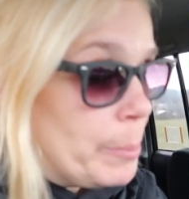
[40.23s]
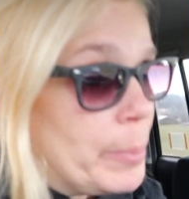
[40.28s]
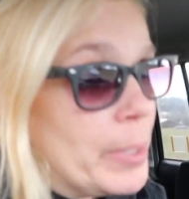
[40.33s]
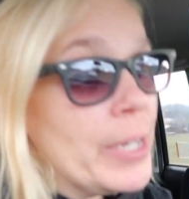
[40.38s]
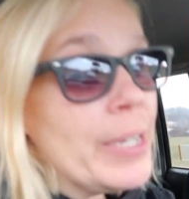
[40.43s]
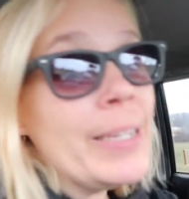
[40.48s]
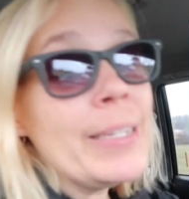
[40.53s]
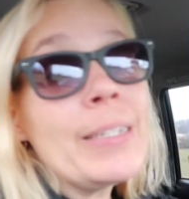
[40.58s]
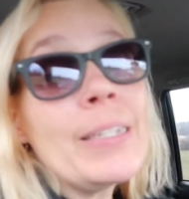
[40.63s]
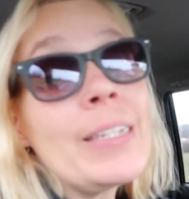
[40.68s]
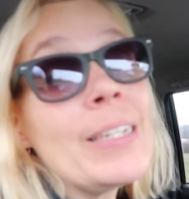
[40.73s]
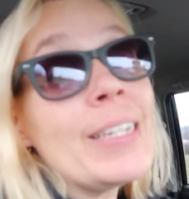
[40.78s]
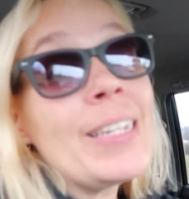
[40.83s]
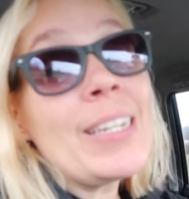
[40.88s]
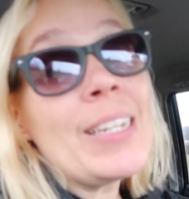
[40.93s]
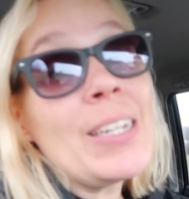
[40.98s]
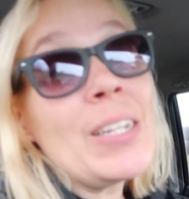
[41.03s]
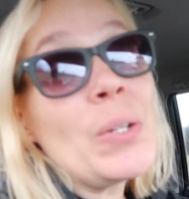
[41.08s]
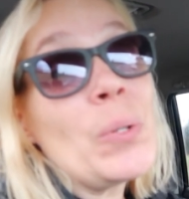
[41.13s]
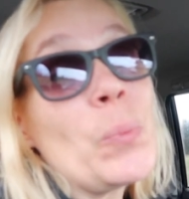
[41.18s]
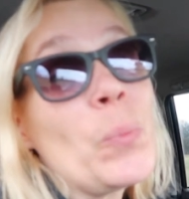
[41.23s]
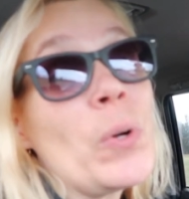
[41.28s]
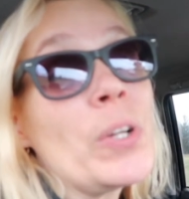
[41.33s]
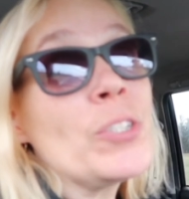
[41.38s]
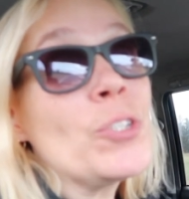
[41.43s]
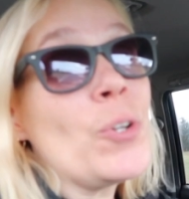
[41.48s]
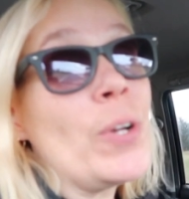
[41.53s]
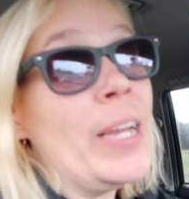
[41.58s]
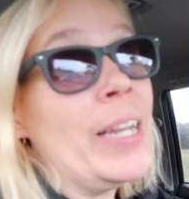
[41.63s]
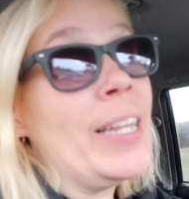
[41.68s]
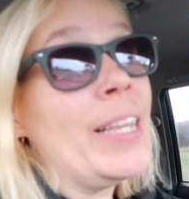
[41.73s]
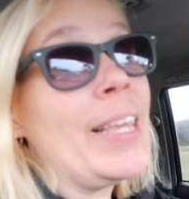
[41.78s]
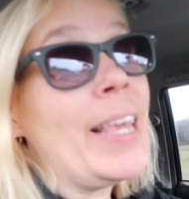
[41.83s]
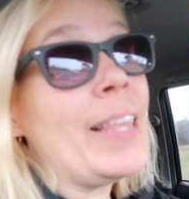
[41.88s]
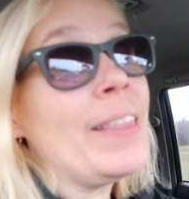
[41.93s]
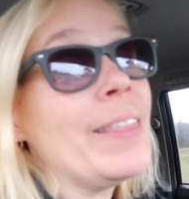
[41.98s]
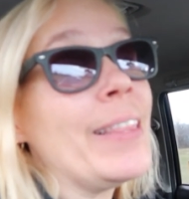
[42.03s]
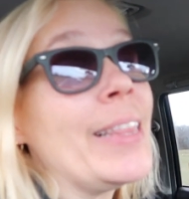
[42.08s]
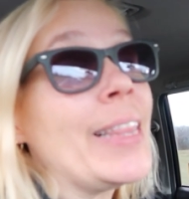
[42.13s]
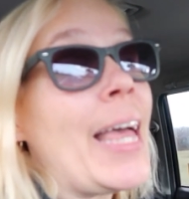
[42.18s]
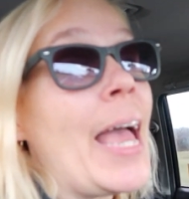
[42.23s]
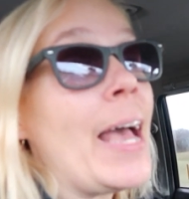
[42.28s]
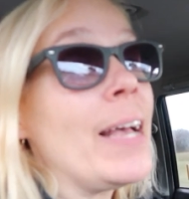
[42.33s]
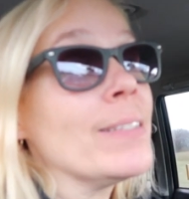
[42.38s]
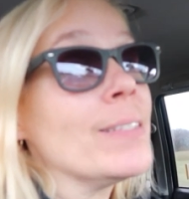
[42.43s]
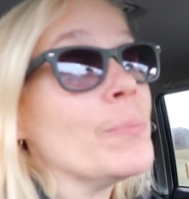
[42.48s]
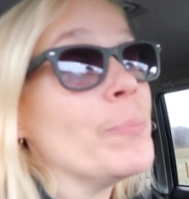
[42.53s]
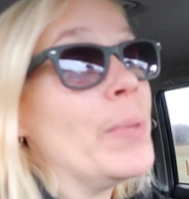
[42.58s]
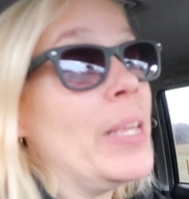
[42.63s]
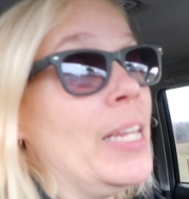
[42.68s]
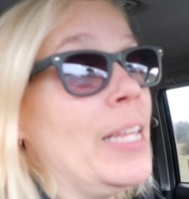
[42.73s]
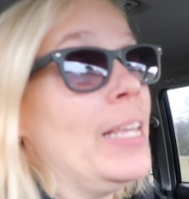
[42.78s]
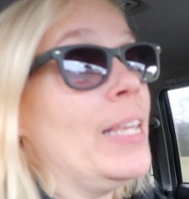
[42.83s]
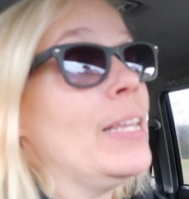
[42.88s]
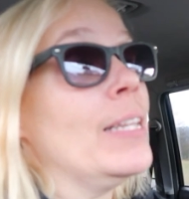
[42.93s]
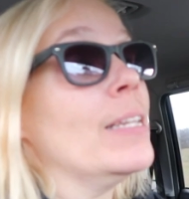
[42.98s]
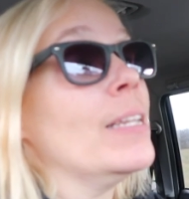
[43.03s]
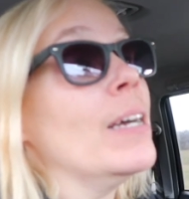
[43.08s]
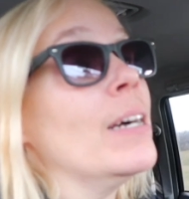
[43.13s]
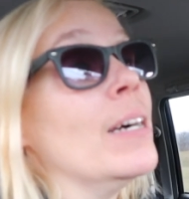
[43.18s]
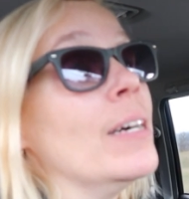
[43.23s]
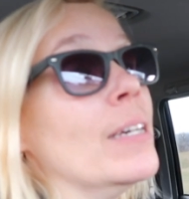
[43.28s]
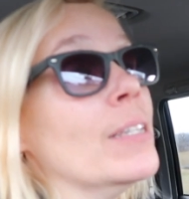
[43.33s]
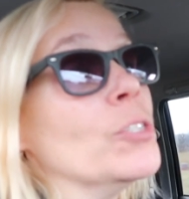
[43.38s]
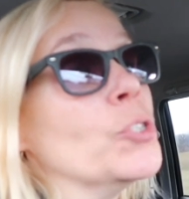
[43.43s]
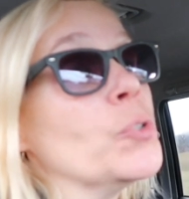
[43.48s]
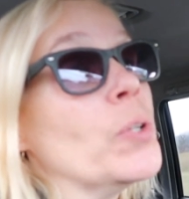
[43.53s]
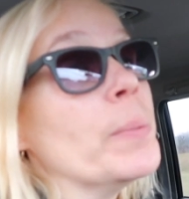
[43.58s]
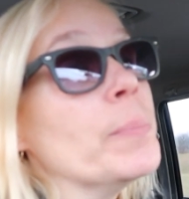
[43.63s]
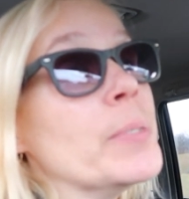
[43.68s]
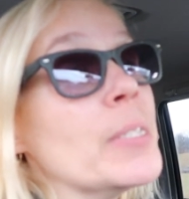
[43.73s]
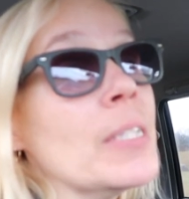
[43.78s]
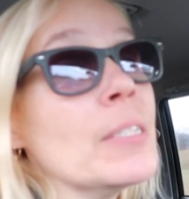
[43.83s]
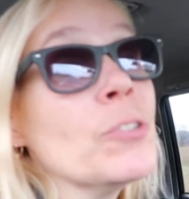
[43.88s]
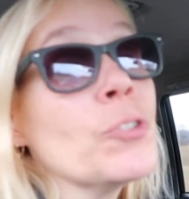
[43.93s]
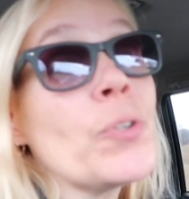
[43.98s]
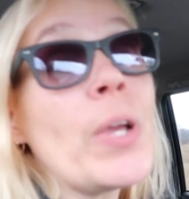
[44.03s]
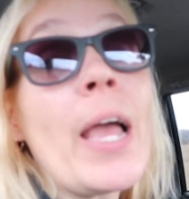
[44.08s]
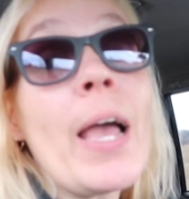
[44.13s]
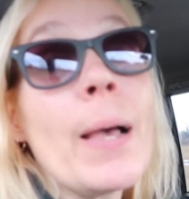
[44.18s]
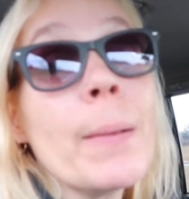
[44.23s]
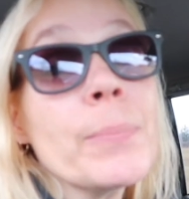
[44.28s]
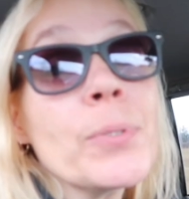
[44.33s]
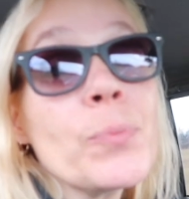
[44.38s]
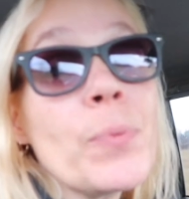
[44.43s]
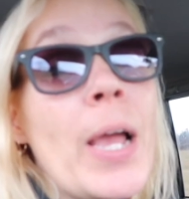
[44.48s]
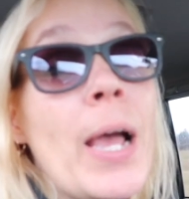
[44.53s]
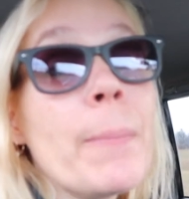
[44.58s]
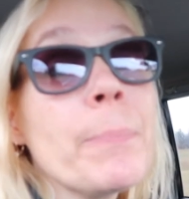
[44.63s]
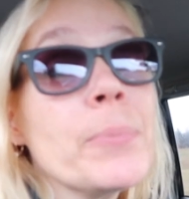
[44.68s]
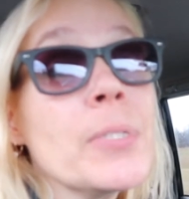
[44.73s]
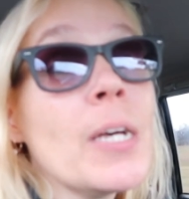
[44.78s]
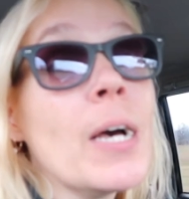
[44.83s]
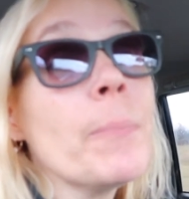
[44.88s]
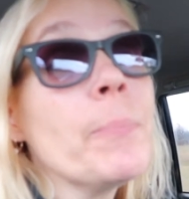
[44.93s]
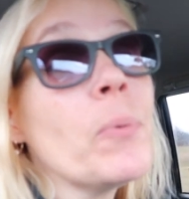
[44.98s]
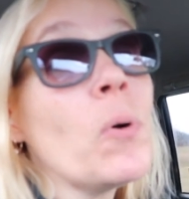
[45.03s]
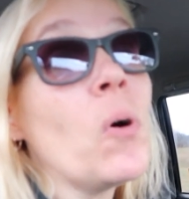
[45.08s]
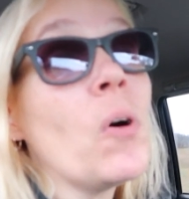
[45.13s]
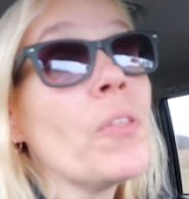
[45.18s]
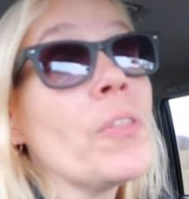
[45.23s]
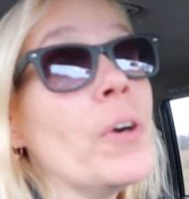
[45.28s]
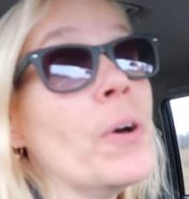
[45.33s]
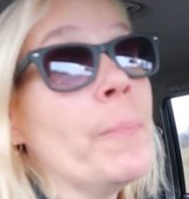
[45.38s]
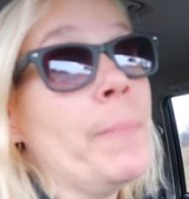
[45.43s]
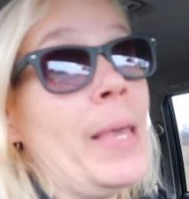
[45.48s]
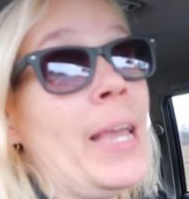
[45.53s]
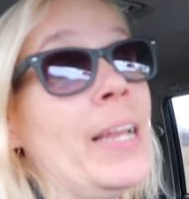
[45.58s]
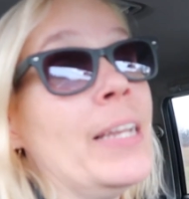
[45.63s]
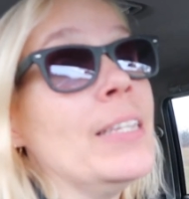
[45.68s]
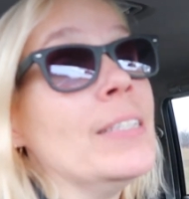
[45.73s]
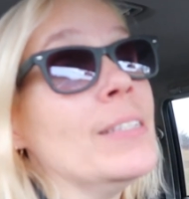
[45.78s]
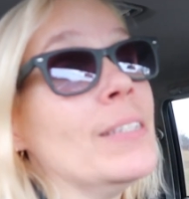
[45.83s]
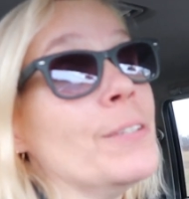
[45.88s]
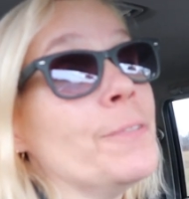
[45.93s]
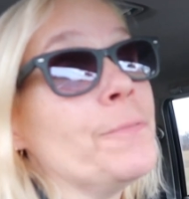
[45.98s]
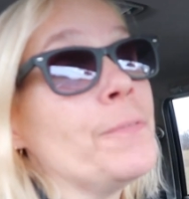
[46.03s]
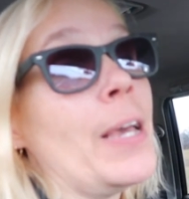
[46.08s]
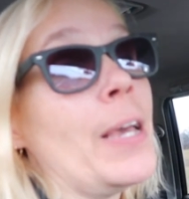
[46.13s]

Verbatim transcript: But we're trying to get the last minute dribs and drabs wrapped up, although Maddie did a